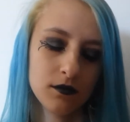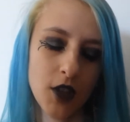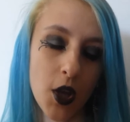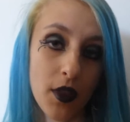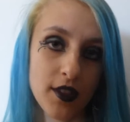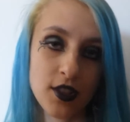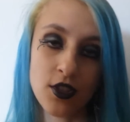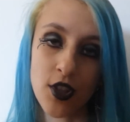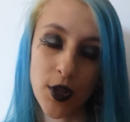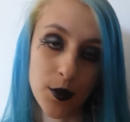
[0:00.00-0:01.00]
No, that is
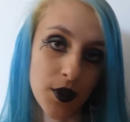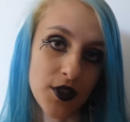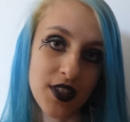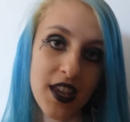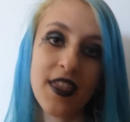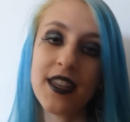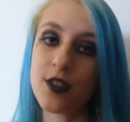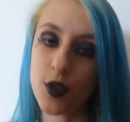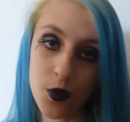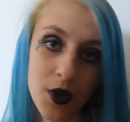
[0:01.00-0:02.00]
not what you say. That
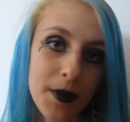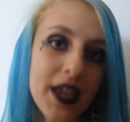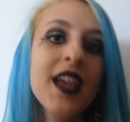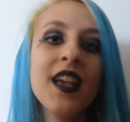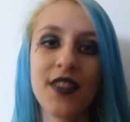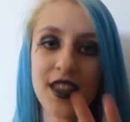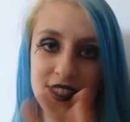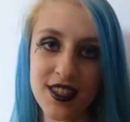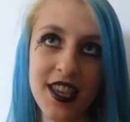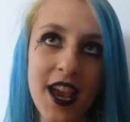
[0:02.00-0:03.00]
is creepy, that
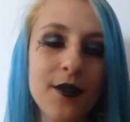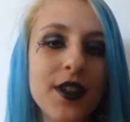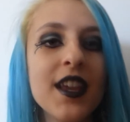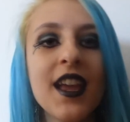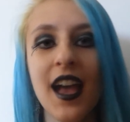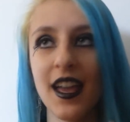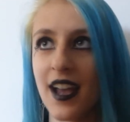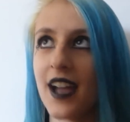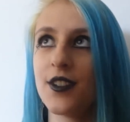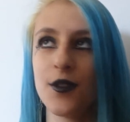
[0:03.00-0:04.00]
is scary,
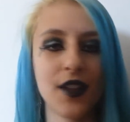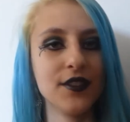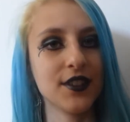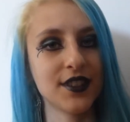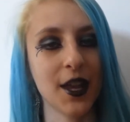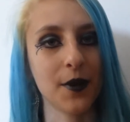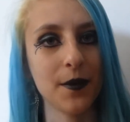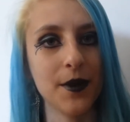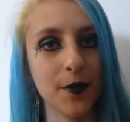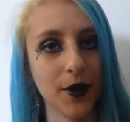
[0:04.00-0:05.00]
and I don't understand why
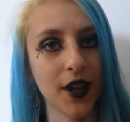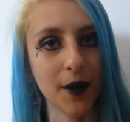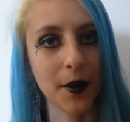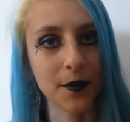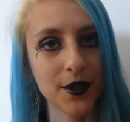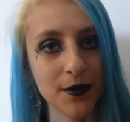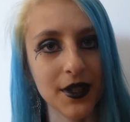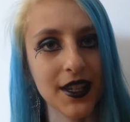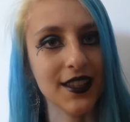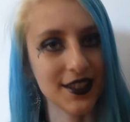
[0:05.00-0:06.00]
people come up to
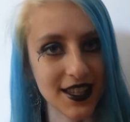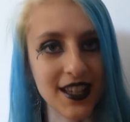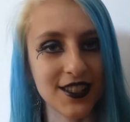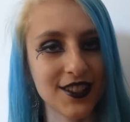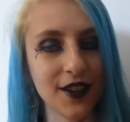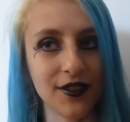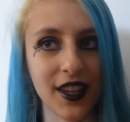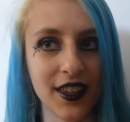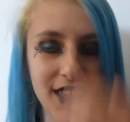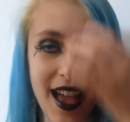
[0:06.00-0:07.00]
me and say stuff
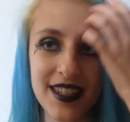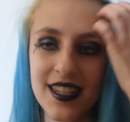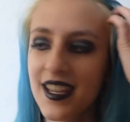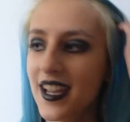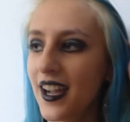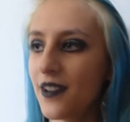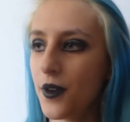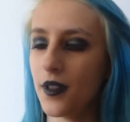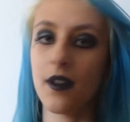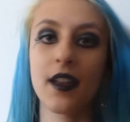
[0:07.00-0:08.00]
like that.
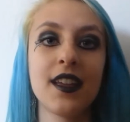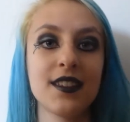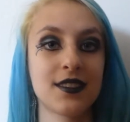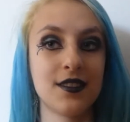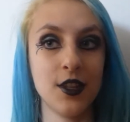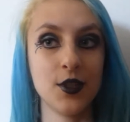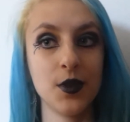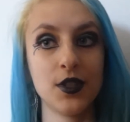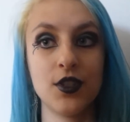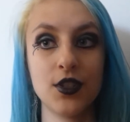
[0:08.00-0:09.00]
Well, I guess they do
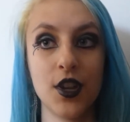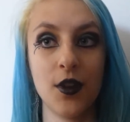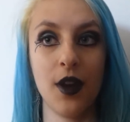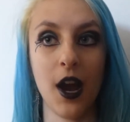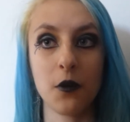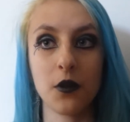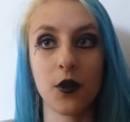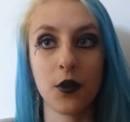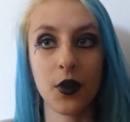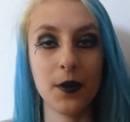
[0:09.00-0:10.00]
it to show how
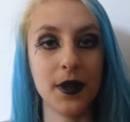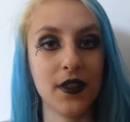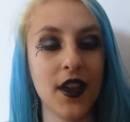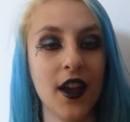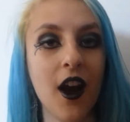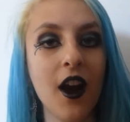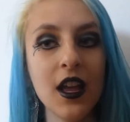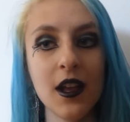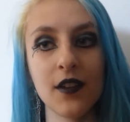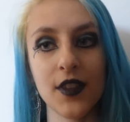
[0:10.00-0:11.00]
creepy they are.
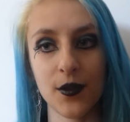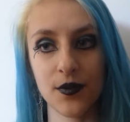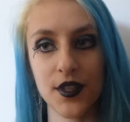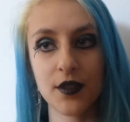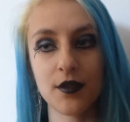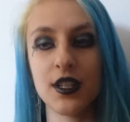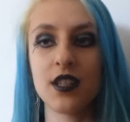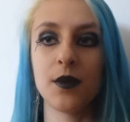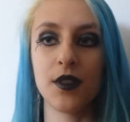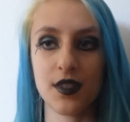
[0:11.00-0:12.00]
And now this
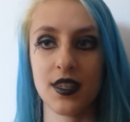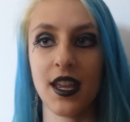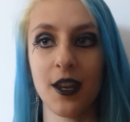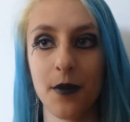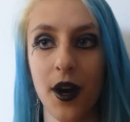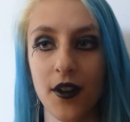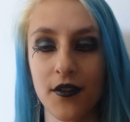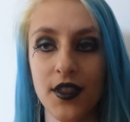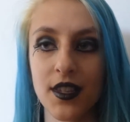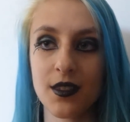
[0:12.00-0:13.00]
leads me to the second part
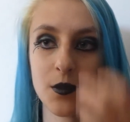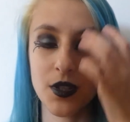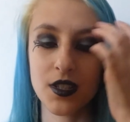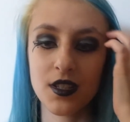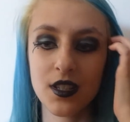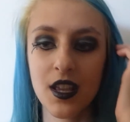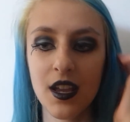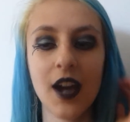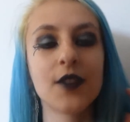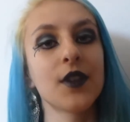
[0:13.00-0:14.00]
of this, which is
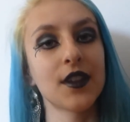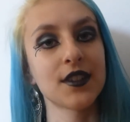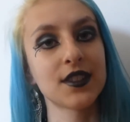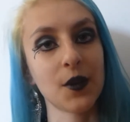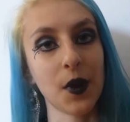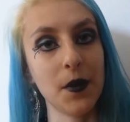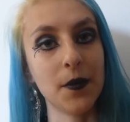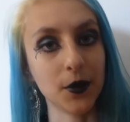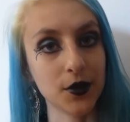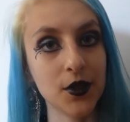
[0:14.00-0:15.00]
I don't understand why
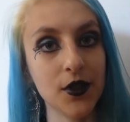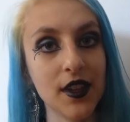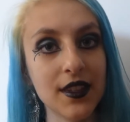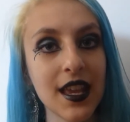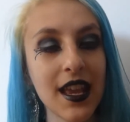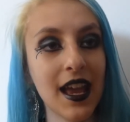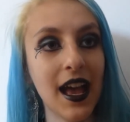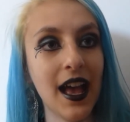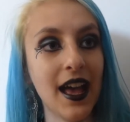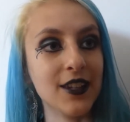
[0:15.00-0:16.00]
people do this,
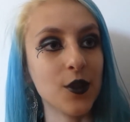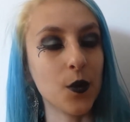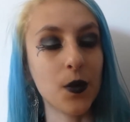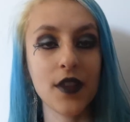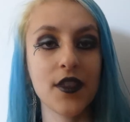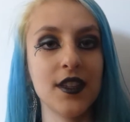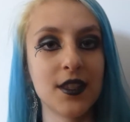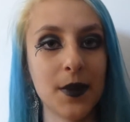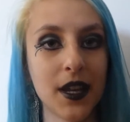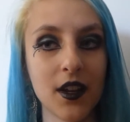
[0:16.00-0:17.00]
and whether it's
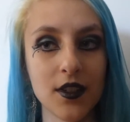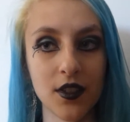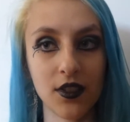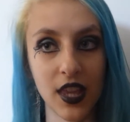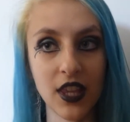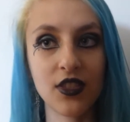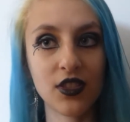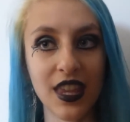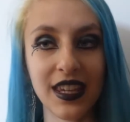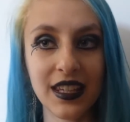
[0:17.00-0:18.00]
because they
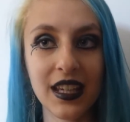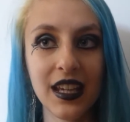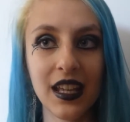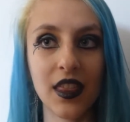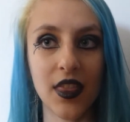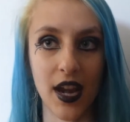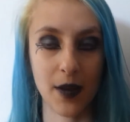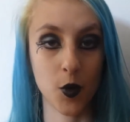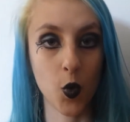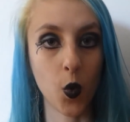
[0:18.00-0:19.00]
think that
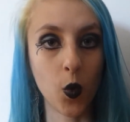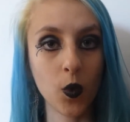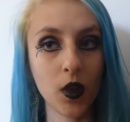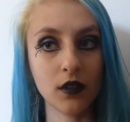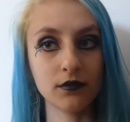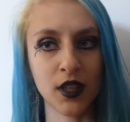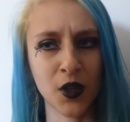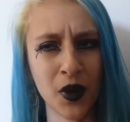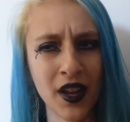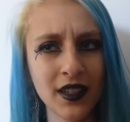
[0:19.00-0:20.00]
I'm cool in a
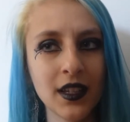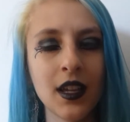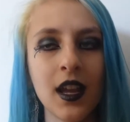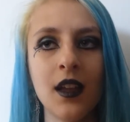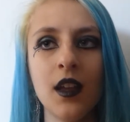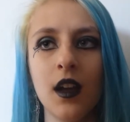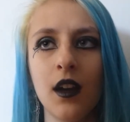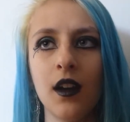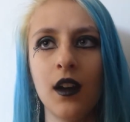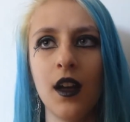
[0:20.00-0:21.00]
way,
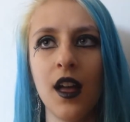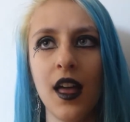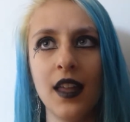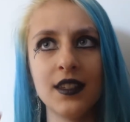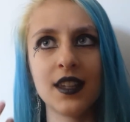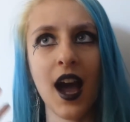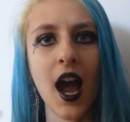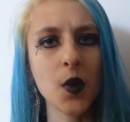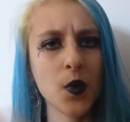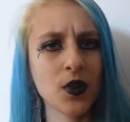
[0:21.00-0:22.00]
and
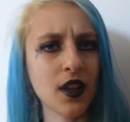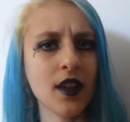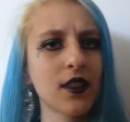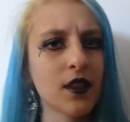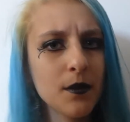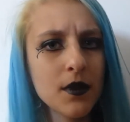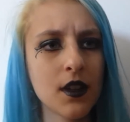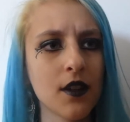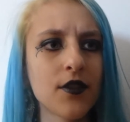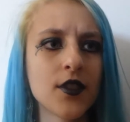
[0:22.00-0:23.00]
I won't like them
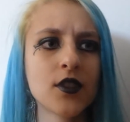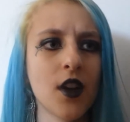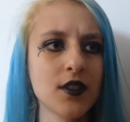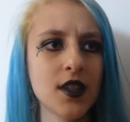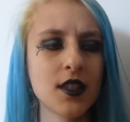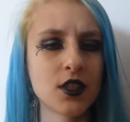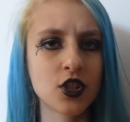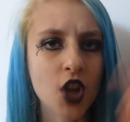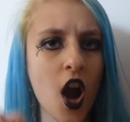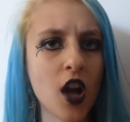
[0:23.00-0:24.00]
if they're not as
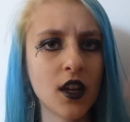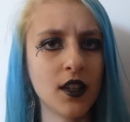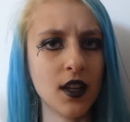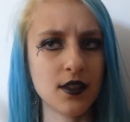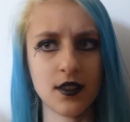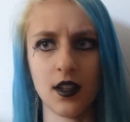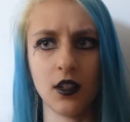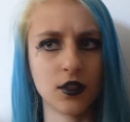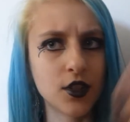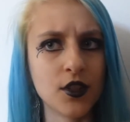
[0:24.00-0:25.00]
dark and as
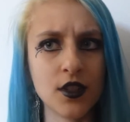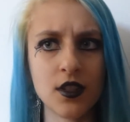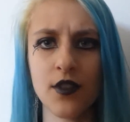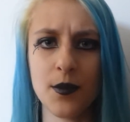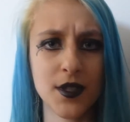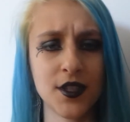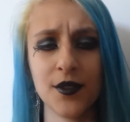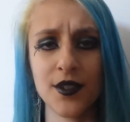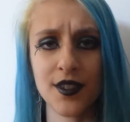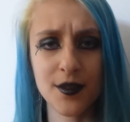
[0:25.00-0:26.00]
alternative and
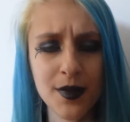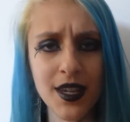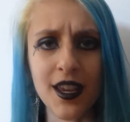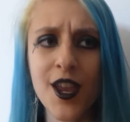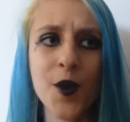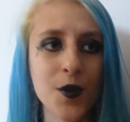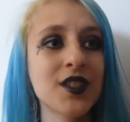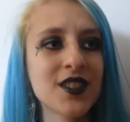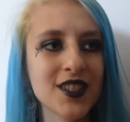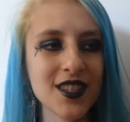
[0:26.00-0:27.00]
mysterious as me,
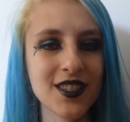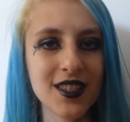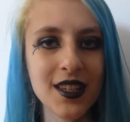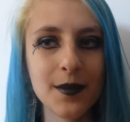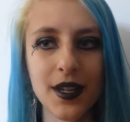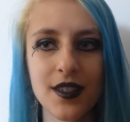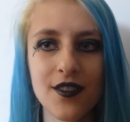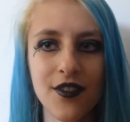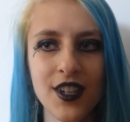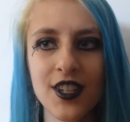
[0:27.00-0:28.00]
which is just silly, because
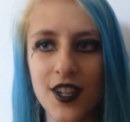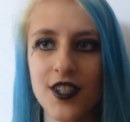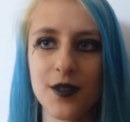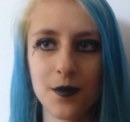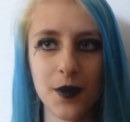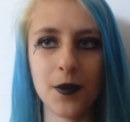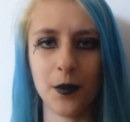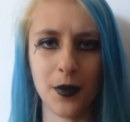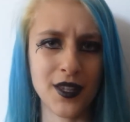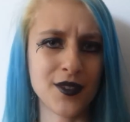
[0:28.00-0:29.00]
if I judged people
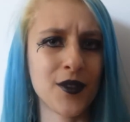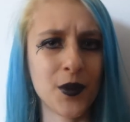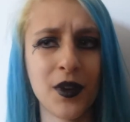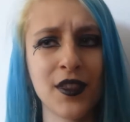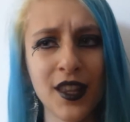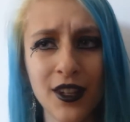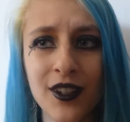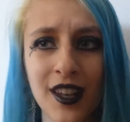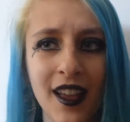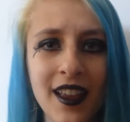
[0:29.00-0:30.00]
based on the way they
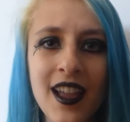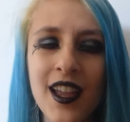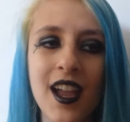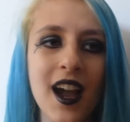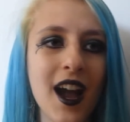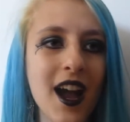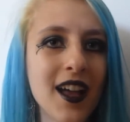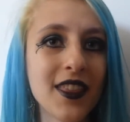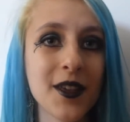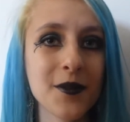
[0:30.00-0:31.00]
look like,
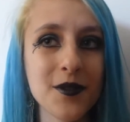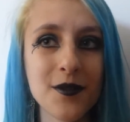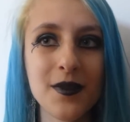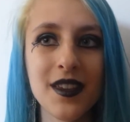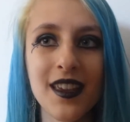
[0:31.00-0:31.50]
I would